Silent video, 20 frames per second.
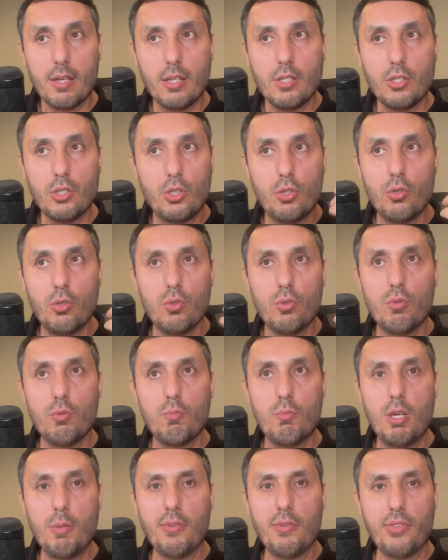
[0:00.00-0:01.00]
you
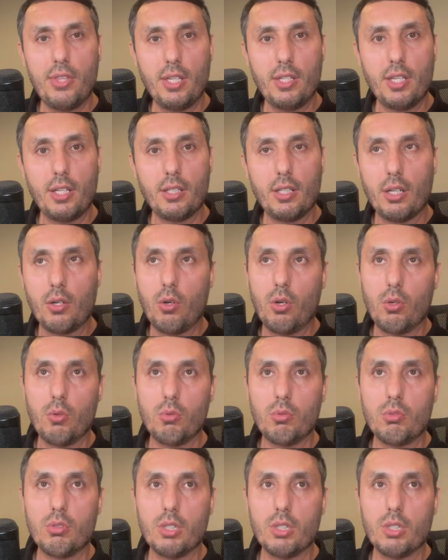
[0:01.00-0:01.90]
may be thinking like, oh,